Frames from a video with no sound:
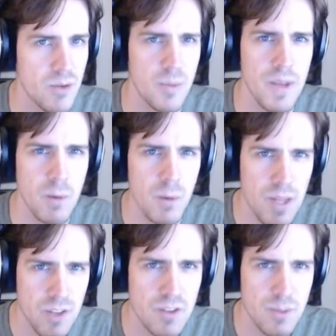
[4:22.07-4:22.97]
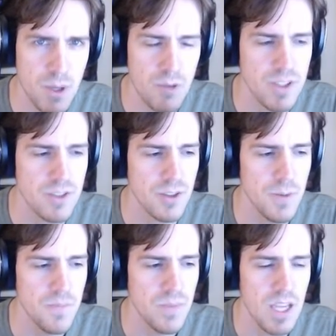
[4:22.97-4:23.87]
what makes
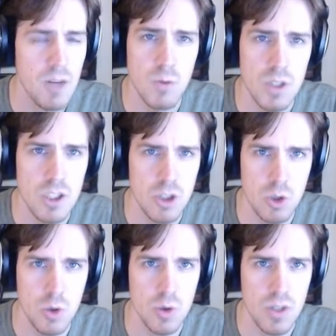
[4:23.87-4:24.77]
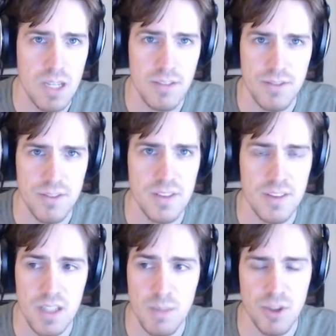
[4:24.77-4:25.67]
Spellraiser a really cool kind of
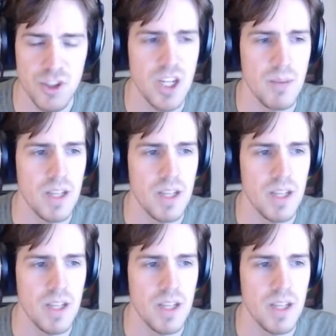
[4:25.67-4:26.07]
sleeper gem,